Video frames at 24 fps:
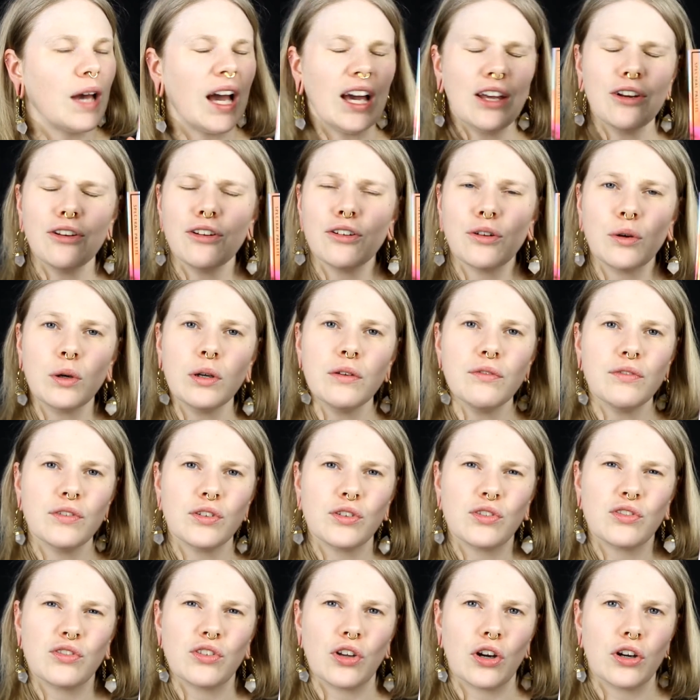I don't know if
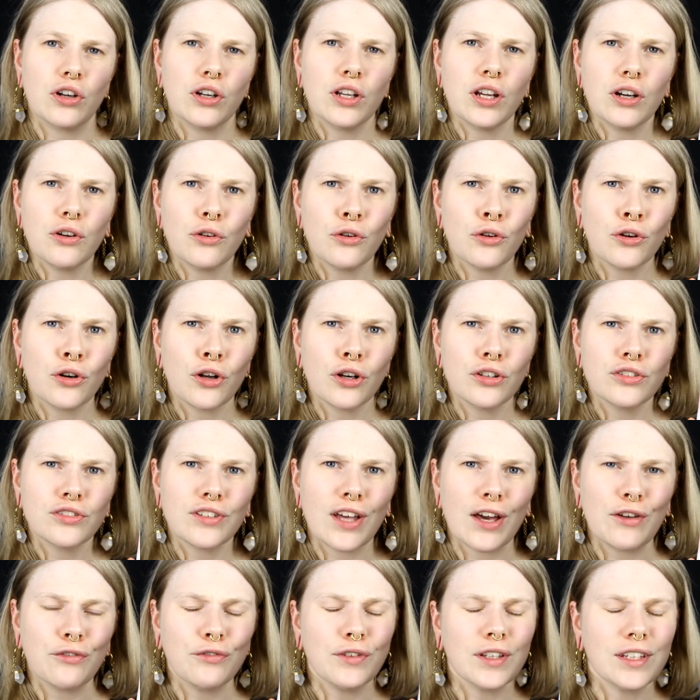it's sturdier or not.
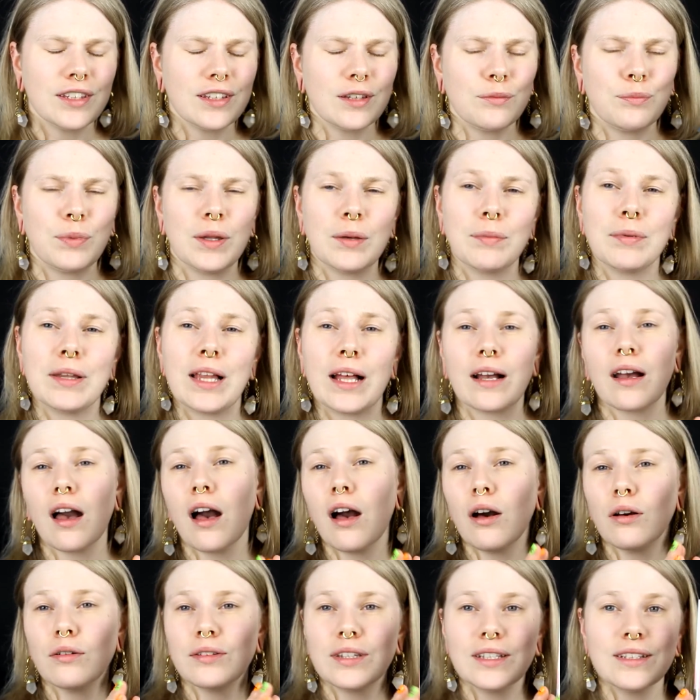I think that people like,
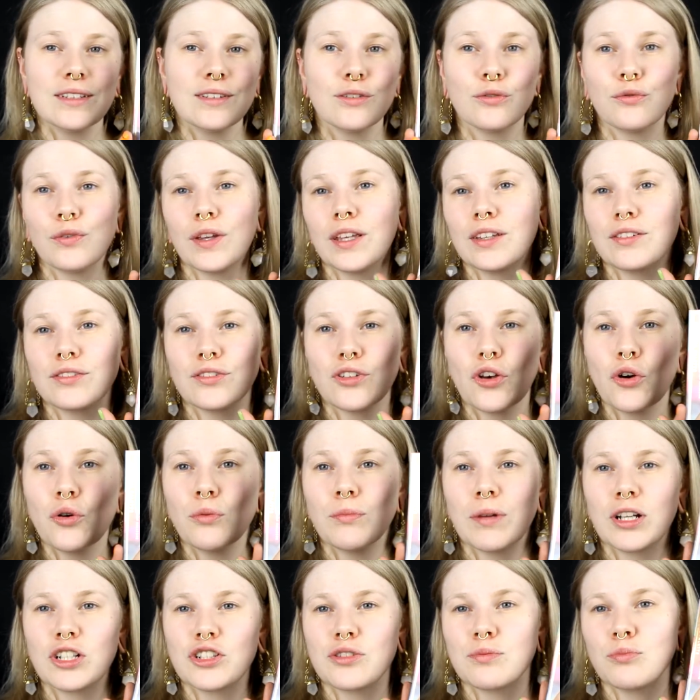oh, this feels so
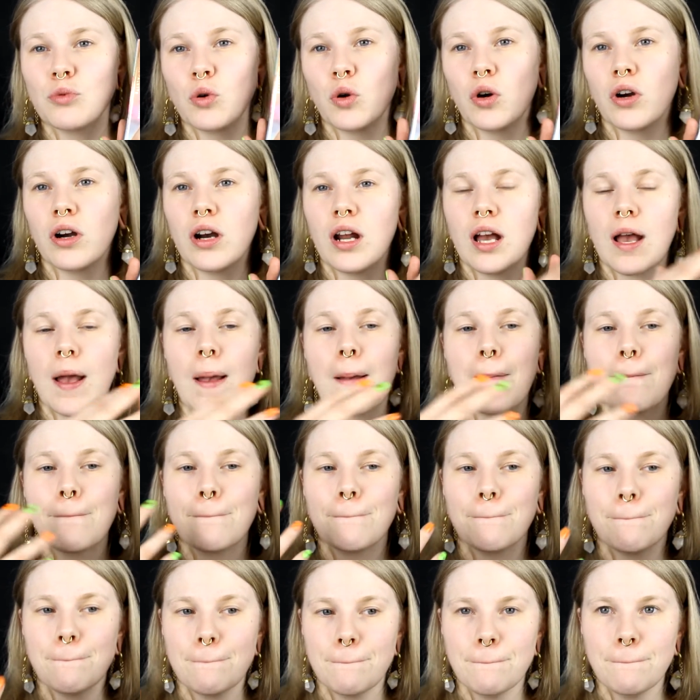much more
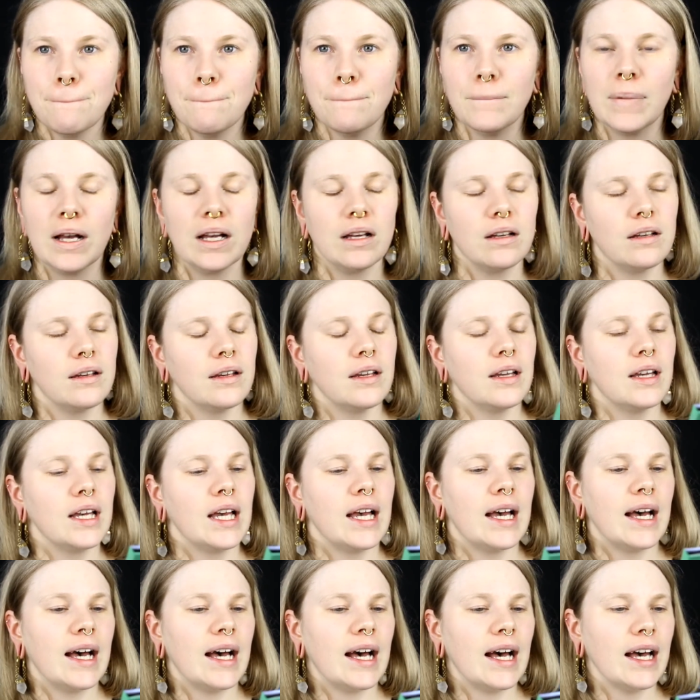mm,
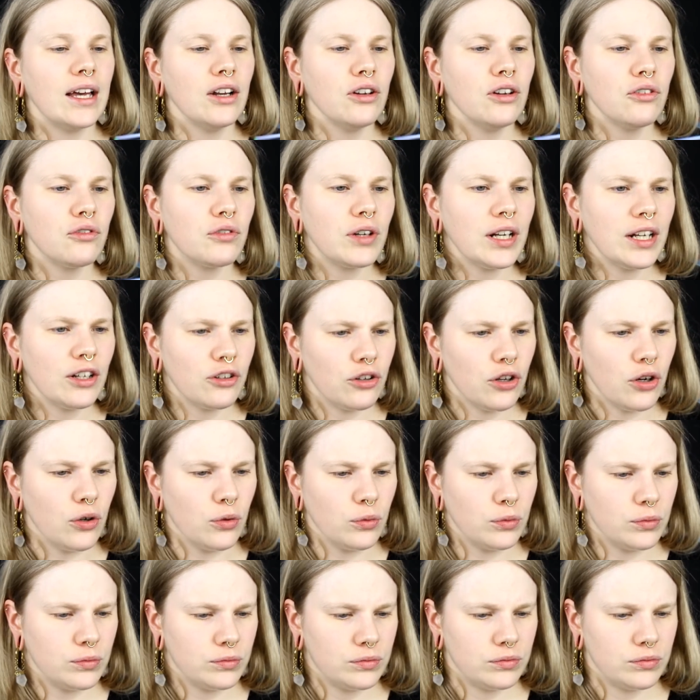I don't really know.